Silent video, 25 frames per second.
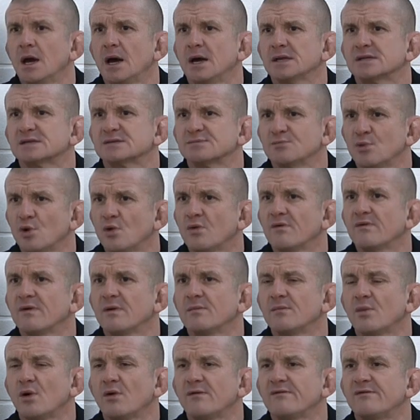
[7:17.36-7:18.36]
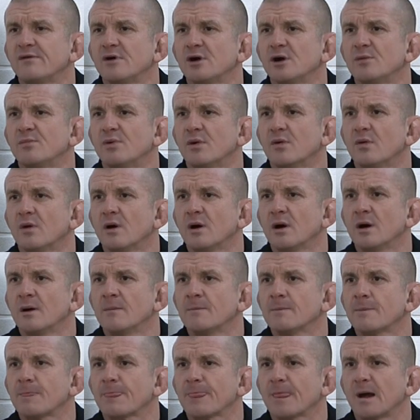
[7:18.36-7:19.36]
It's more verbal.
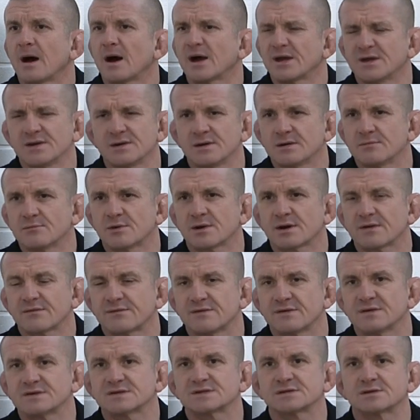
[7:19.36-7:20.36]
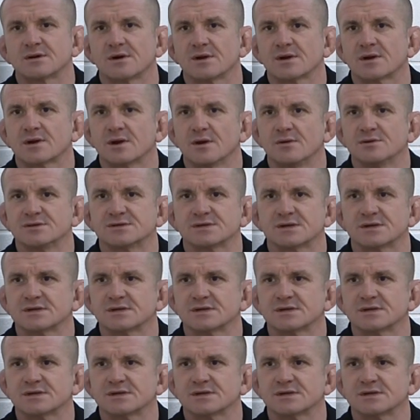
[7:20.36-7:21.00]
When I first started coaching,